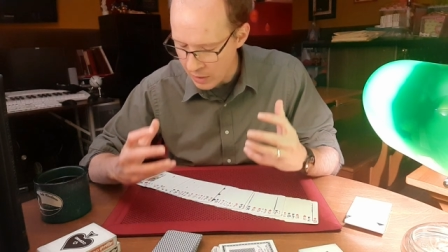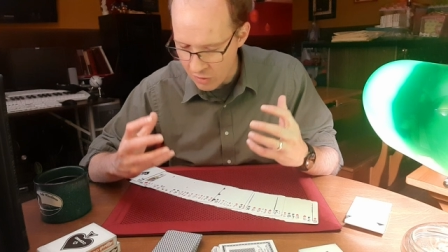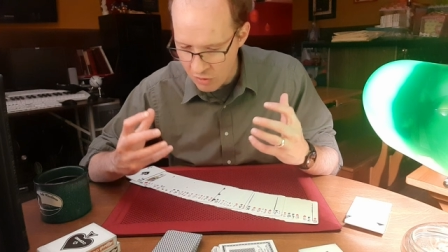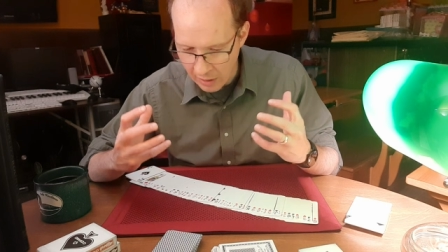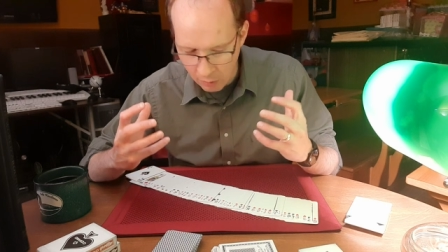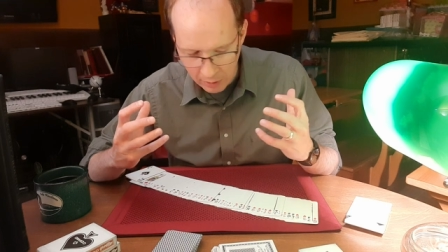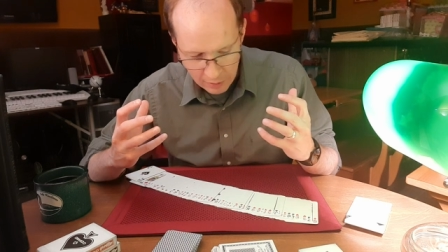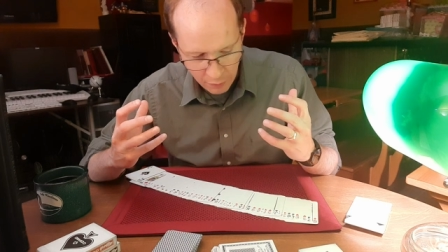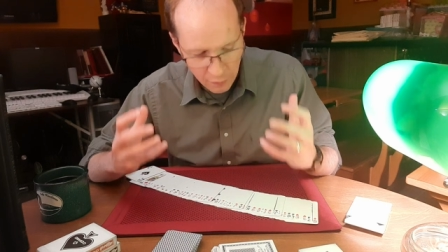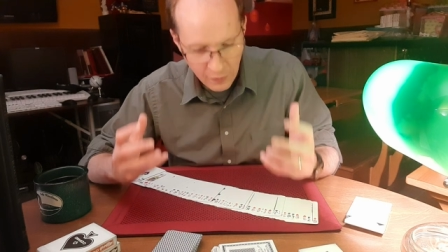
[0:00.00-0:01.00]
we generally
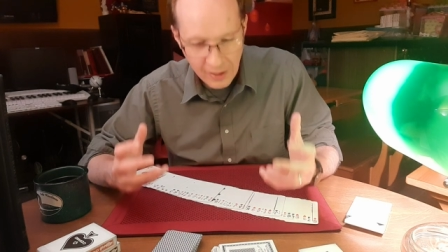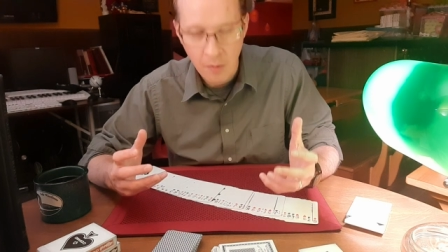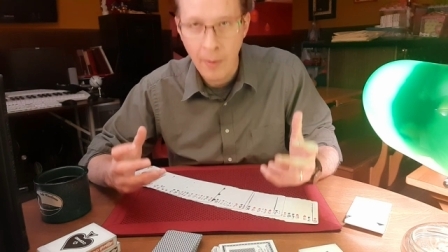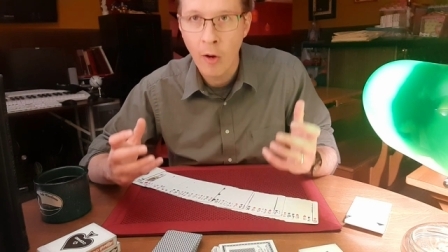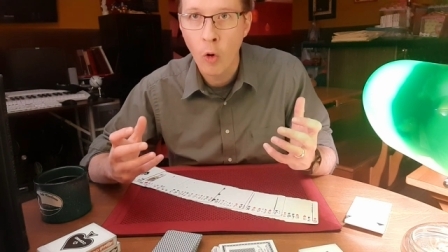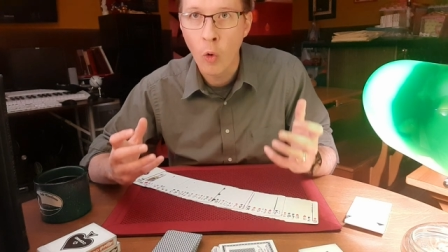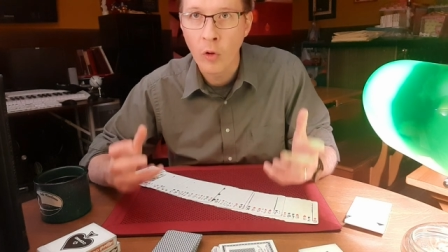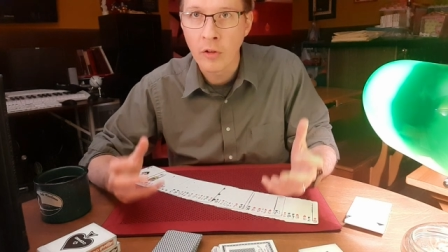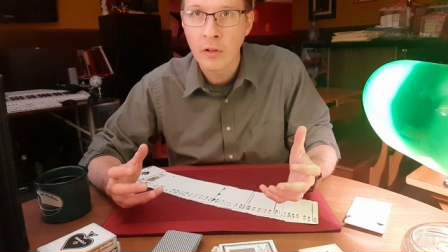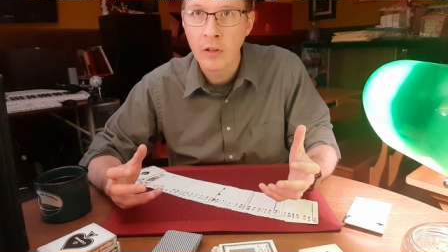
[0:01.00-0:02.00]
think about
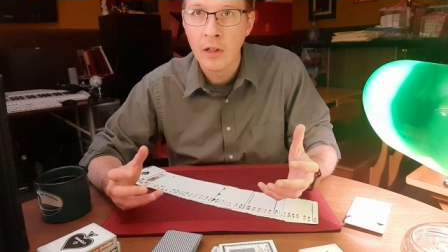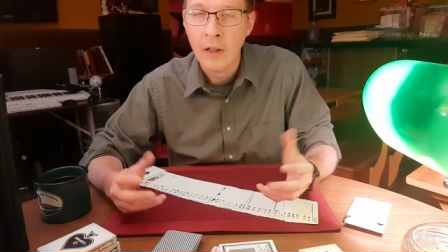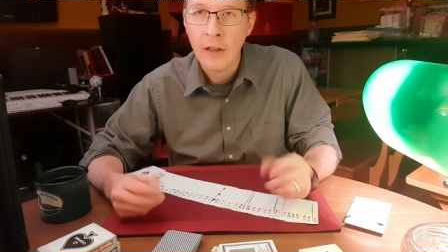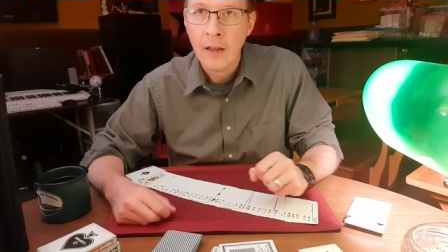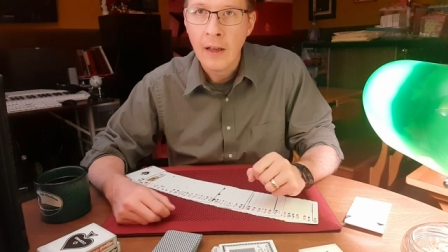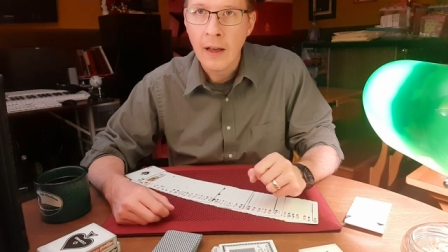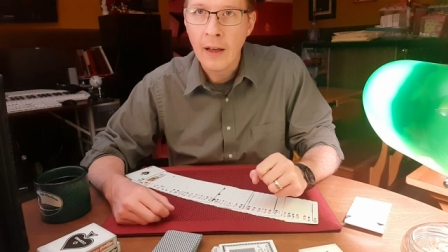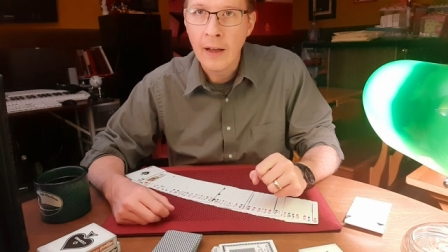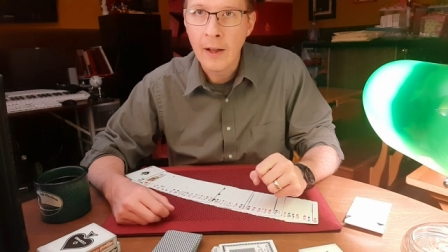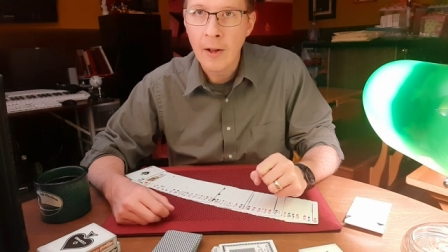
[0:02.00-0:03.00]
order
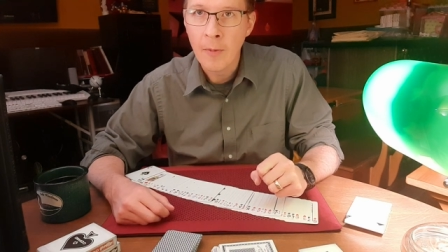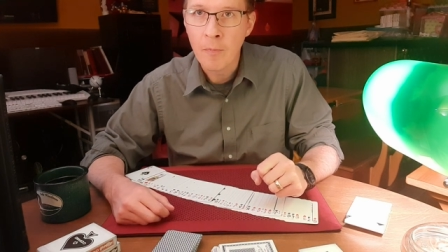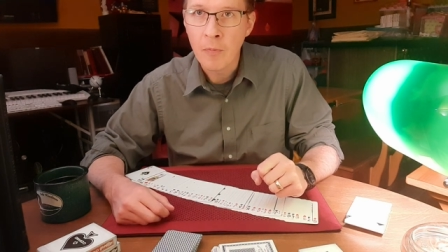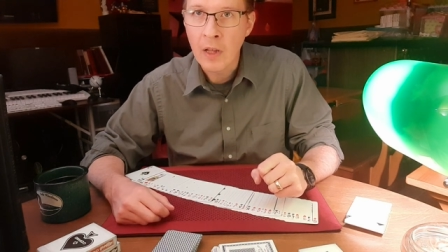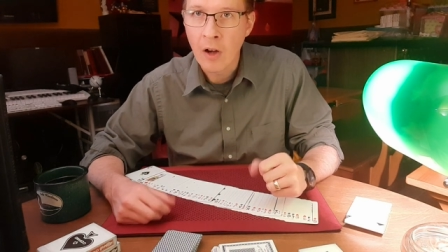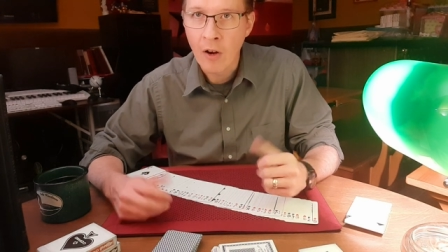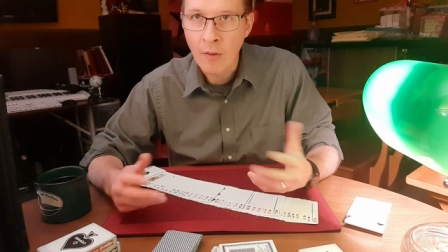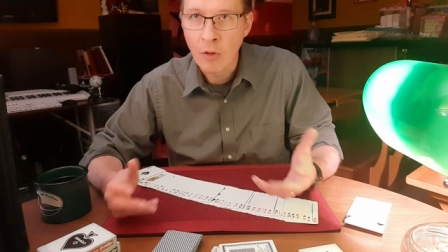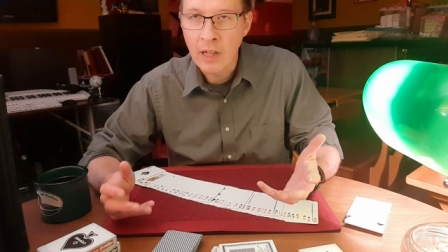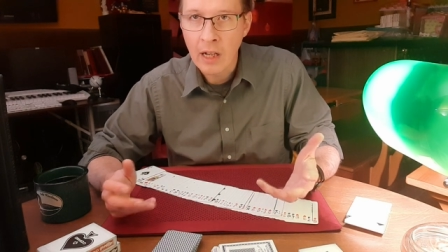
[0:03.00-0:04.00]
um, in our
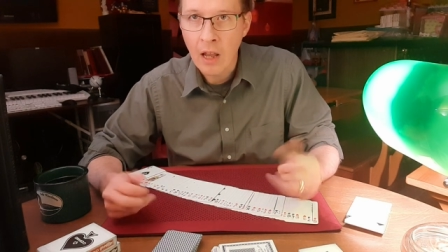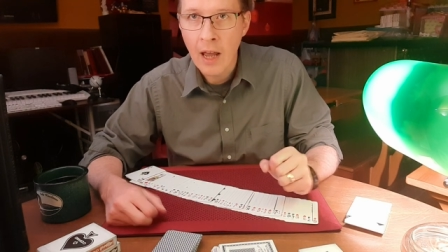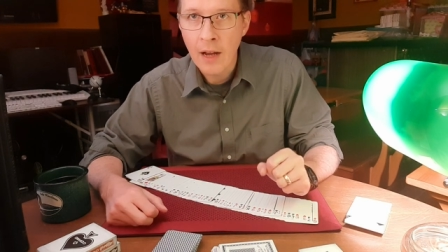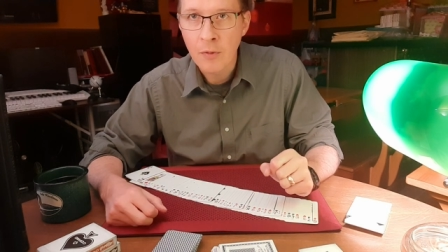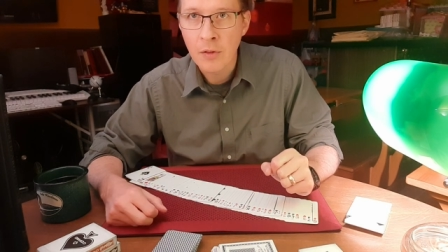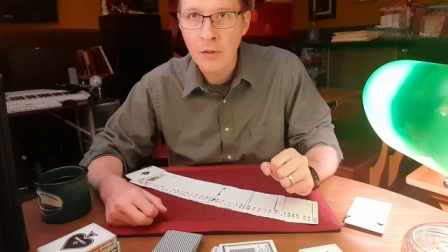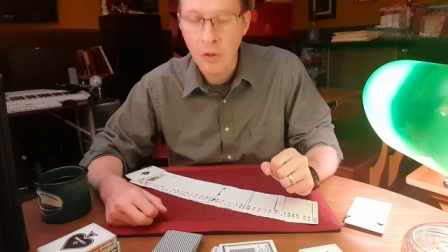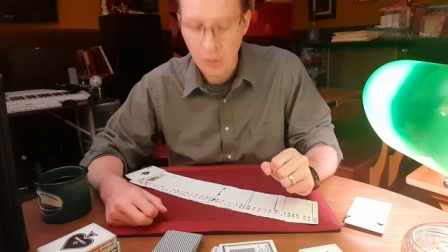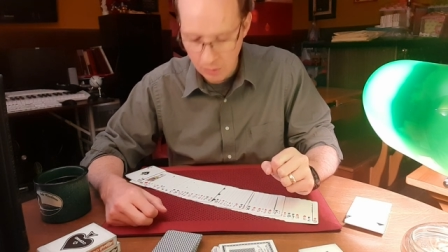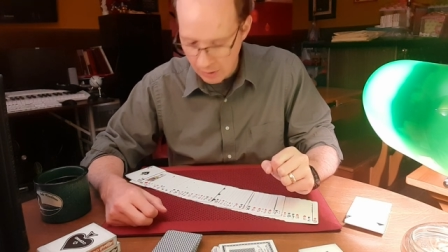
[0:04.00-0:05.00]
everyday lives.
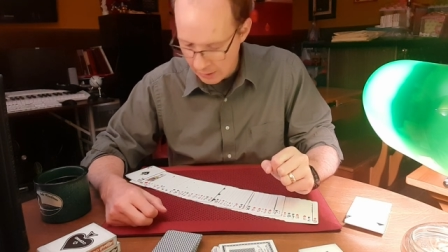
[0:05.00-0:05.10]
So